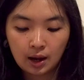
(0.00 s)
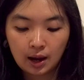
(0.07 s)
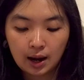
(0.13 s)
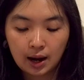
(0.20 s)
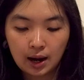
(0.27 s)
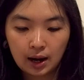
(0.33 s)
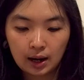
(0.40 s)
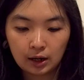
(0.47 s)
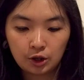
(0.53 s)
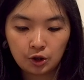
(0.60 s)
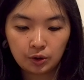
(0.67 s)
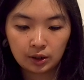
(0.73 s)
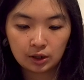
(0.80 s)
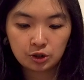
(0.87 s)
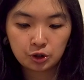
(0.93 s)
And
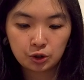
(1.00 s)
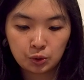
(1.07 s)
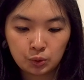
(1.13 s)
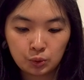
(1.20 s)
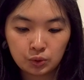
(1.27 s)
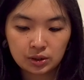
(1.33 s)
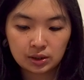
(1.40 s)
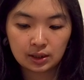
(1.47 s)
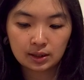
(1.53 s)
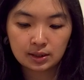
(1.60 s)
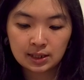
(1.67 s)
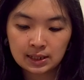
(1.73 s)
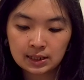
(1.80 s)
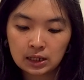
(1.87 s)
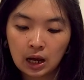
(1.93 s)
you can choose the
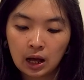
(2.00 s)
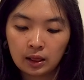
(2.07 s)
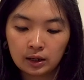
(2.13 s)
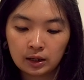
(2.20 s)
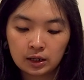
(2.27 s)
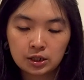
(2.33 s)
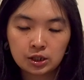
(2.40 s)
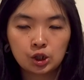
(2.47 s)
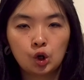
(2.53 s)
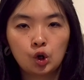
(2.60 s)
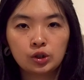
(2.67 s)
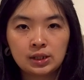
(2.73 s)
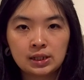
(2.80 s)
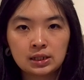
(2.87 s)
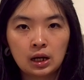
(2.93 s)
tint color.
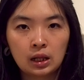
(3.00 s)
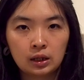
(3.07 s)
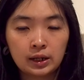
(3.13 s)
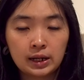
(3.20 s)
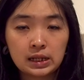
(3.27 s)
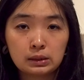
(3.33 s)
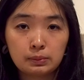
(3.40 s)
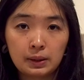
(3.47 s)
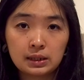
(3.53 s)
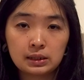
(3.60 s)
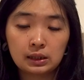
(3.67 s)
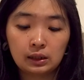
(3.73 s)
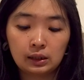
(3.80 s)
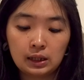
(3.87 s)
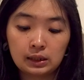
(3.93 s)
So tint color is
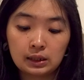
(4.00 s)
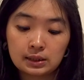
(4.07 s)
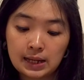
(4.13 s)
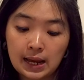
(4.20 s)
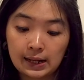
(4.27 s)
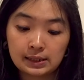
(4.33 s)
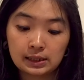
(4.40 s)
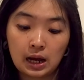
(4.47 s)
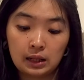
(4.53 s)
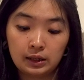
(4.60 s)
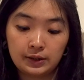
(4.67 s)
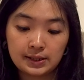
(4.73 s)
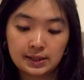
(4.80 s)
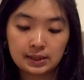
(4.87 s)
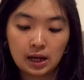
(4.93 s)
basically the text
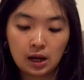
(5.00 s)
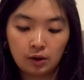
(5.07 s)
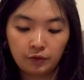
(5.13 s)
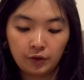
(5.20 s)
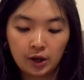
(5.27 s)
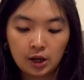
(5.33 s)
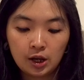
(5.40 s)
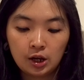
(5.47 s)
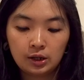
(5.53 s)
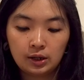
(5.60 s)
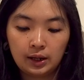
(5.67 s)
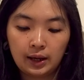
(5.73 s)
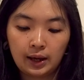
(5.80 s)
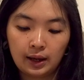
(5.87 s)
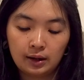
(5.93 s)
color itself.
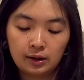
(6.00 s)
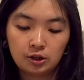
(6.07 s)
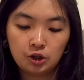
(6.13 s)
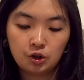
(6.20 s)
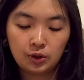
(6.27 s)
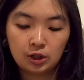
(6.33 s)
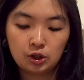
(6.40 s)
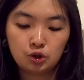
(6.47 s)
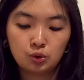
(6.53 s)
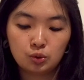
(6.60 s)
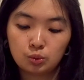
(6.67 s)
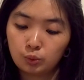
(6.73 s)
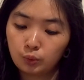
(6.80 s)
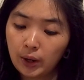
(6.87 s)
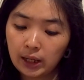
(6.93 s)
You can
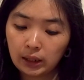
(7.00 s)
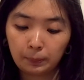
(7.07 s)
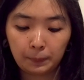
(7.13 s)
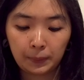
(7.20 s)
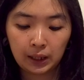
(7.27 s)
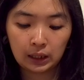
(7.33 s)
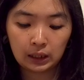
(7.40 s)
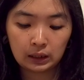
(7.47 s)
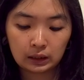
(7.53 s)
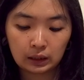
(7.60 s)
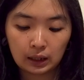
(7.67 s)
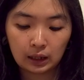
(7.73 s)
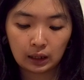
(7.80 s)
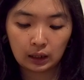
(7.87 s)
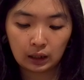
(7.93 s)
choose red,
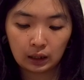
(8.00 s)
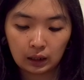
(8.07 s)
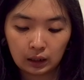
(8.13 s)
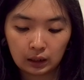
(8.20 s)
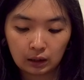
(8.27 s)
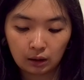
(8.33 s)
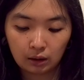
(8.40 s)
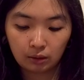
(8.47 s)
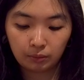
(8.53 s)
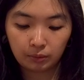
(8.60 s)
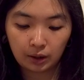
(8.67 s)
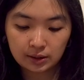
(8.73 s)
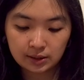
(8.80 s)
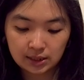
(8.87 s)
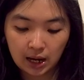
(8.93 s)
pink, and
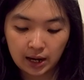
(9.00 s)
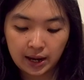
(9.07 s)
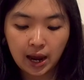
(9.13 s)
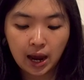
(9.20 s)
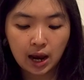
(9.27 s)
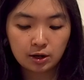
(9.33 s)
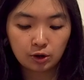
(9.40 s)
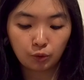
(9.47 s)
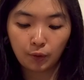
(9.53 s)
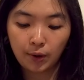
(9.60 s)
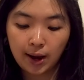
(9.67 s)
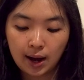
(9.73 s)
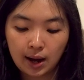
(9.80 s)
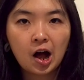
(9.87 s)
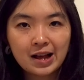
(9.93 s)
cyan,
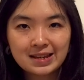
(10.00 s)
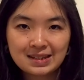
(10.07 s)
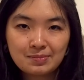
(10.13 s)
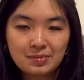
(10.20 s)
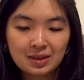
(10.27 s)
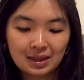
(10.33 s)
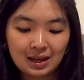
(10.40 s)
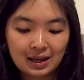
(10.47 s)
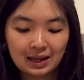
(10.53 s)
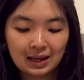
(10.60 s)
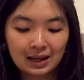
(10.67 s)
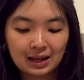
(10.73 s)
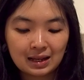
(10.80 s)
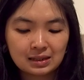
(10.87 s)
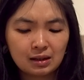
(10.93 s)
gray. Awesome thing
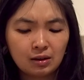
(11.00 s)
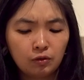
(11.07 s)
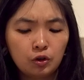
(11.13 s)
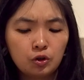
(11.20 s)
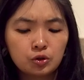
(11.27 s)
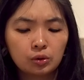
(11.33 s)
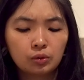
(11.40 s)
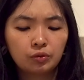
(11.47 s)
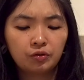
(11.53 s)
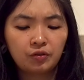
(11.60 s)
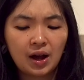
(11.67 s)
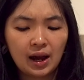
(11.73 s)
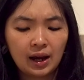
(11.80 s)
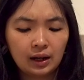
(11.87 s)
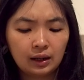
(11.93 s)
is if you don't
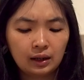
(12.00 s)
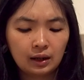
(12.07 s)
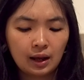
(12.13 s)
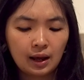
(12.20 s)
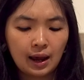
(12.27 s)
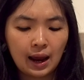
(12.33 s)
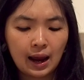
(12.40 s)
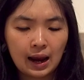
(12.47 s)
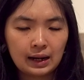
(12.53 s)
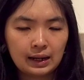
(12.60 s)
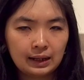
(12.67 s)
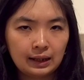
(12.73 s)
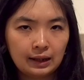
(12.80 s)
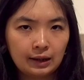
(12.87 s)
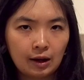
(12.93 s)
find
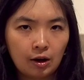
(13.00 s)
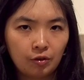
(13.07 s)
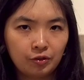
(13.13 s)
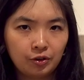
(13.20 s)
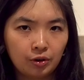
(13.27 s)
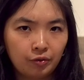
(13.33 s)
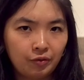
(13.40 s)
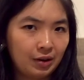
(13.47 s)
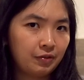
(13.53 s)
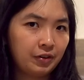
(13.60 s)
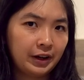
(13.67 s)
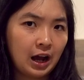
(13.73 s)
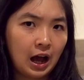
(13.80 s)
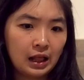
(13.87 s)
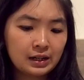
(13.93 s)
any of your
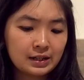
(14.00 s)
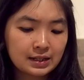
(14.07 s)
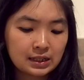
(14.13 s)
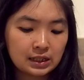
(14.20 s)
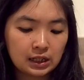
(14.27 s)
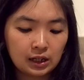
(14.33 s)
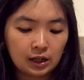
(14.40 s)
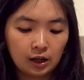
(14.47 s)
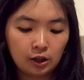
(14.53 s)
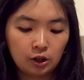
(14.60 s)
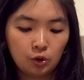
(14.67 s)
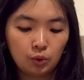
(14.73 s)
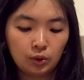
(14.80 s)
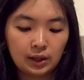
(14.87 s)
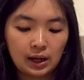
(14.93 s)
favorite colors here,
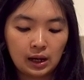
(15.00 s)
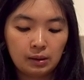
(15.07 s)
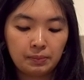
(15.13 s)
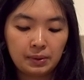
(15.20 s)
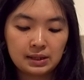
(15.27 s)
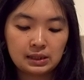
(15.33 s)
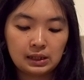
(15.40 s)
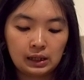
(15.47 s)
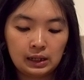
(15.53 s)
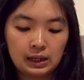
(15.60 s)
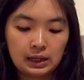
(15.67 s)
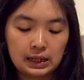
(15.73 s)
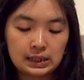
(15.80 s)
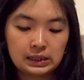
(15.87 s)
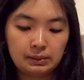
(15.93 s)
you can basically
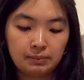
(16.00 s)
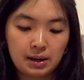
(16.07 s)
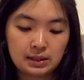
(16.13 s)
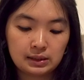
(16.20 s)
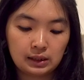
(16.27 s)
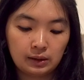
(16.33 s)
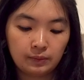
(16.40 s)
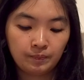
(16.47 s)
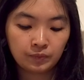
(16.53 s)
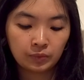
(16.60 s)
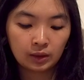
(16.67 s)
customize it.